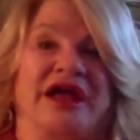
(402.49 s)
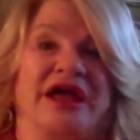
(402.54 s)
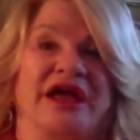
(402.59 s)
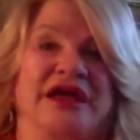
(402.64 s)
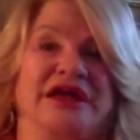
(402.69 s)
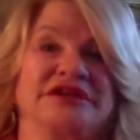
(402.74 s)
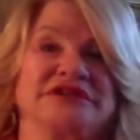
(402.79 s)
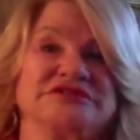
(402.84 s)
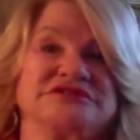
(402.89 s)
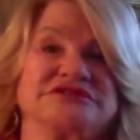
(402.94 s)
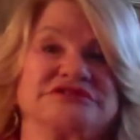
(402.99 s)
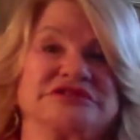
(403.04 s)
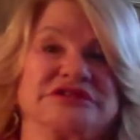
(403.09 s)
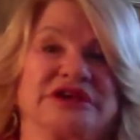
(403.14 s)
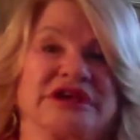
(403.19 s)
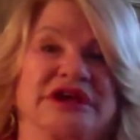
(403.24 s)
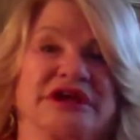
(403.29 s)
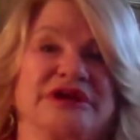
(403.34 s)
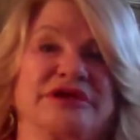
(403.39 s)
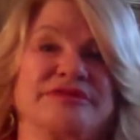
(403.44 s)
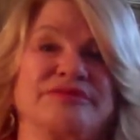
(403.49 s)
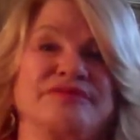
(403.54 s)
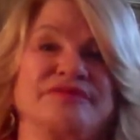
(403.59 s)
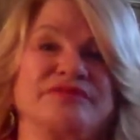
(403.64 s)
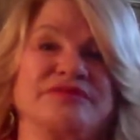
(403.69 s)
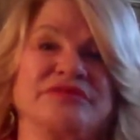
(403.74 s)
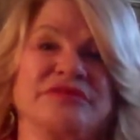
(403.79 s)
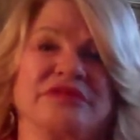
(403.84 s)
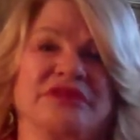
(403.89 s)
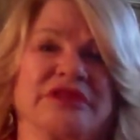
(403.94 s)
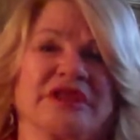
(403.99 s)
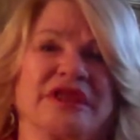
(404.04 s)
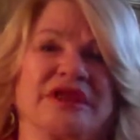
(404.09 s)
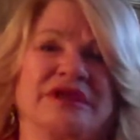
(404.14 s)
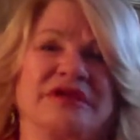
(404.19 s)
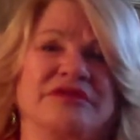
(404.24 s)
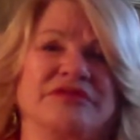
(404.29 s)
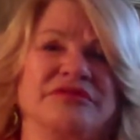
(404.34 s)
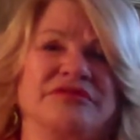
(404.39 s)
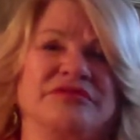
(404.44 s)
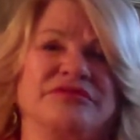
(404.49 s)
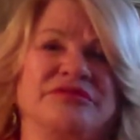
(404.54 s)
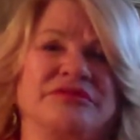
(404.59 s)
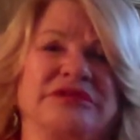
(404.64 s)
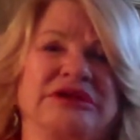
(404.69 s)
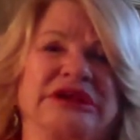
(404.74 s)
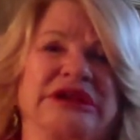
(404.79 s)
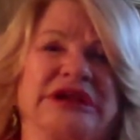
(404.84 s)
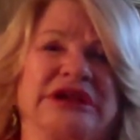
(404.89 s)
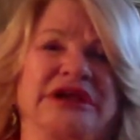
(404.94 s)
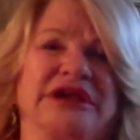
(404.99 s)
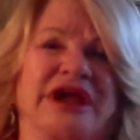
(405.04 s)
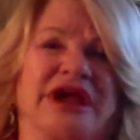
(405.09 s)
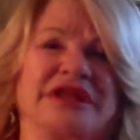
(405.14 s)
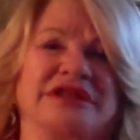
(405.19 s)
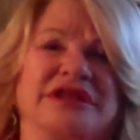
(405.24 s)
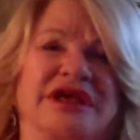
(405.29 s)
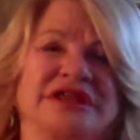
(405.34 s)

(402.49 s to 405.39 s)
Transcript: And um, really, I,